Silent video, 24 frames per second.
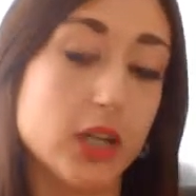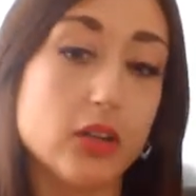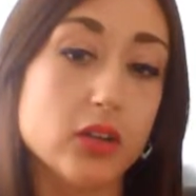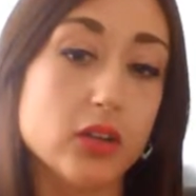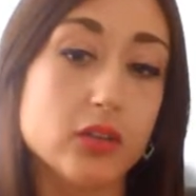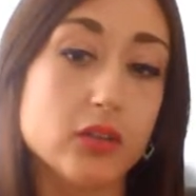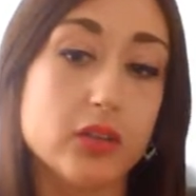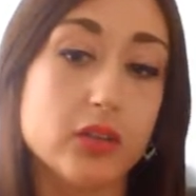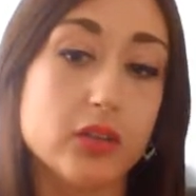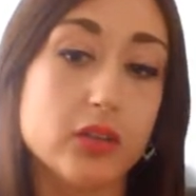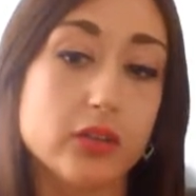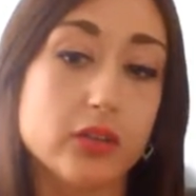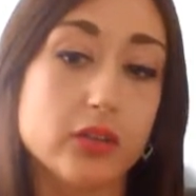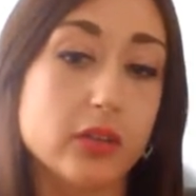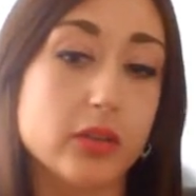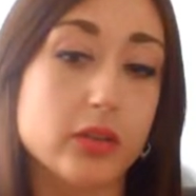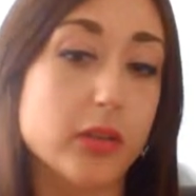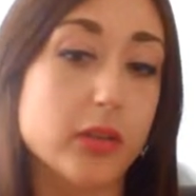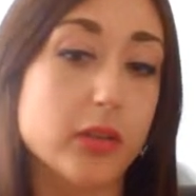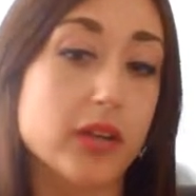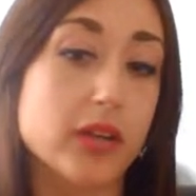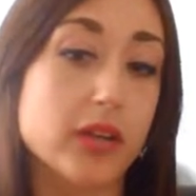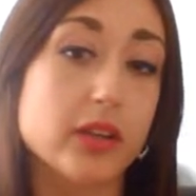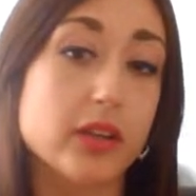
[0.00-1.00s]
rule is also
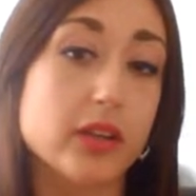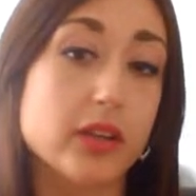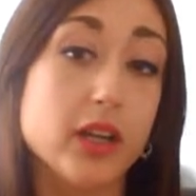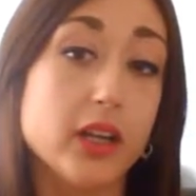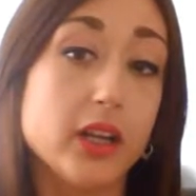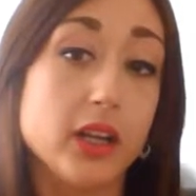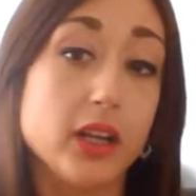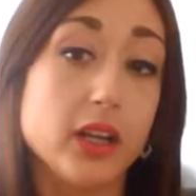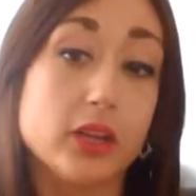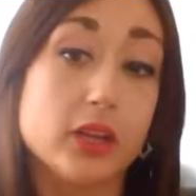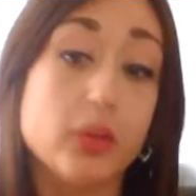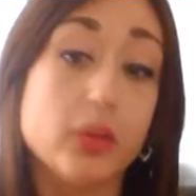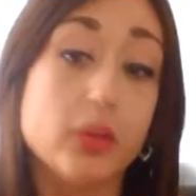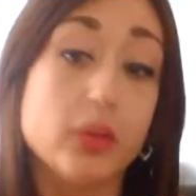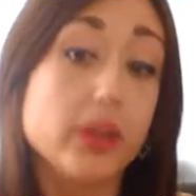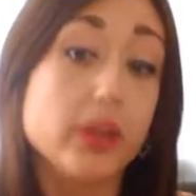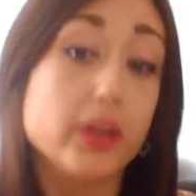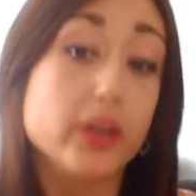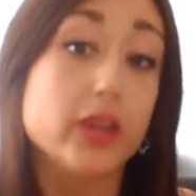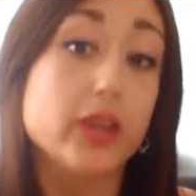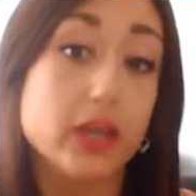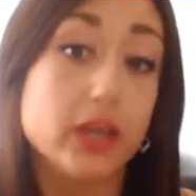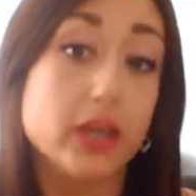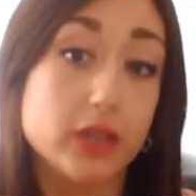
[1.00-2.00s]
about, so when
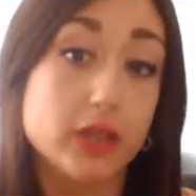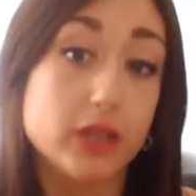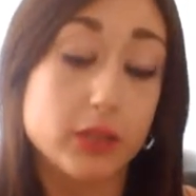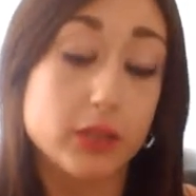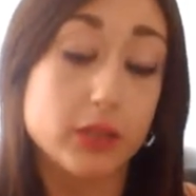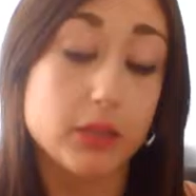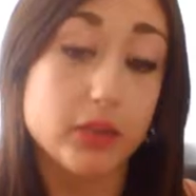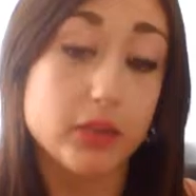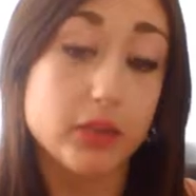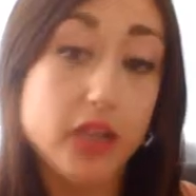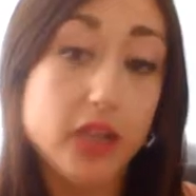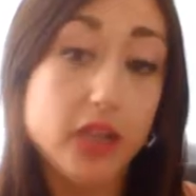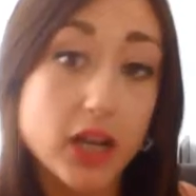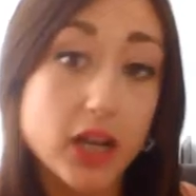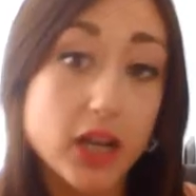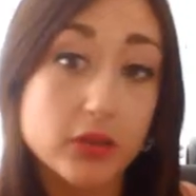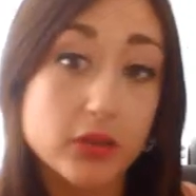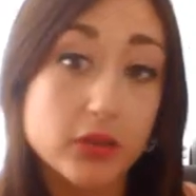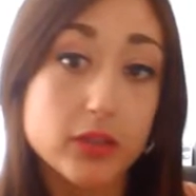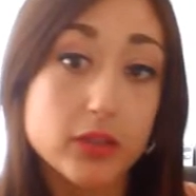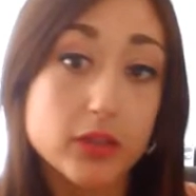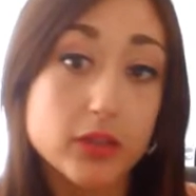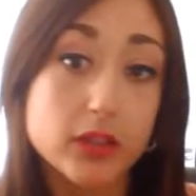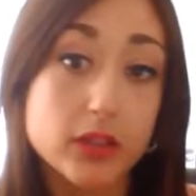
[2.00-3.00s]
you have a
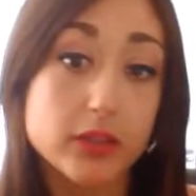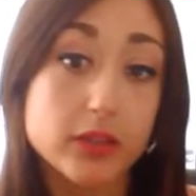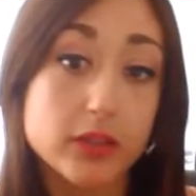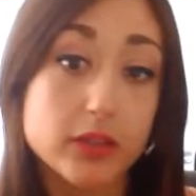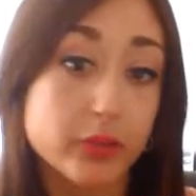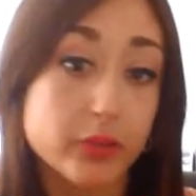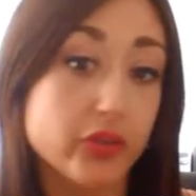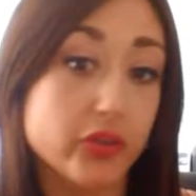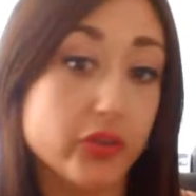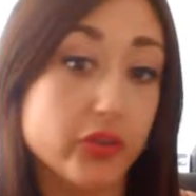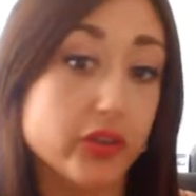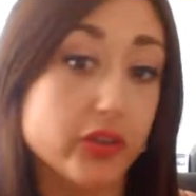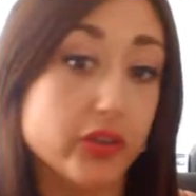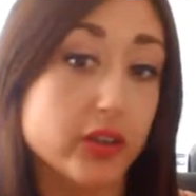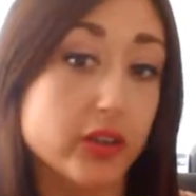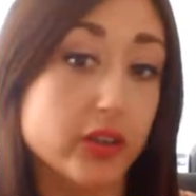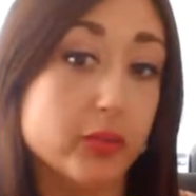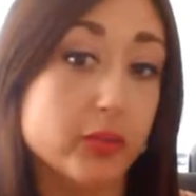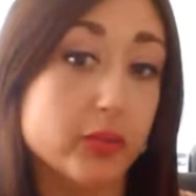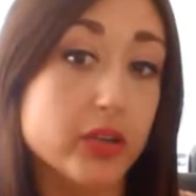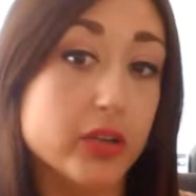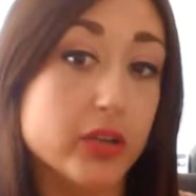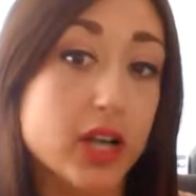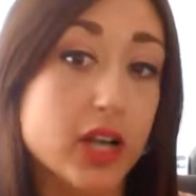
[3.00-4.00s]
pronoun, the position of the
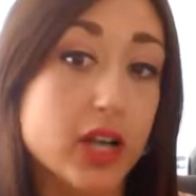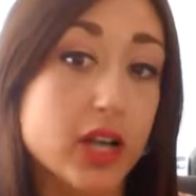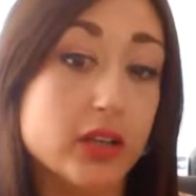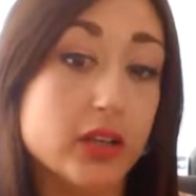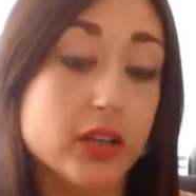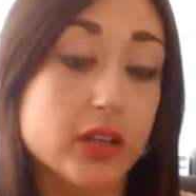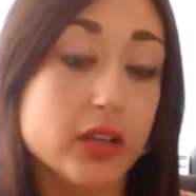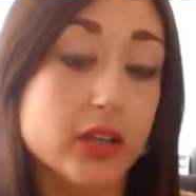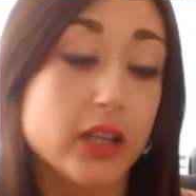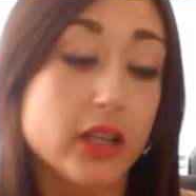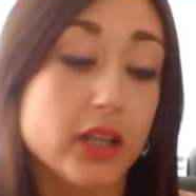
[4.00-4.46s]
pronoun,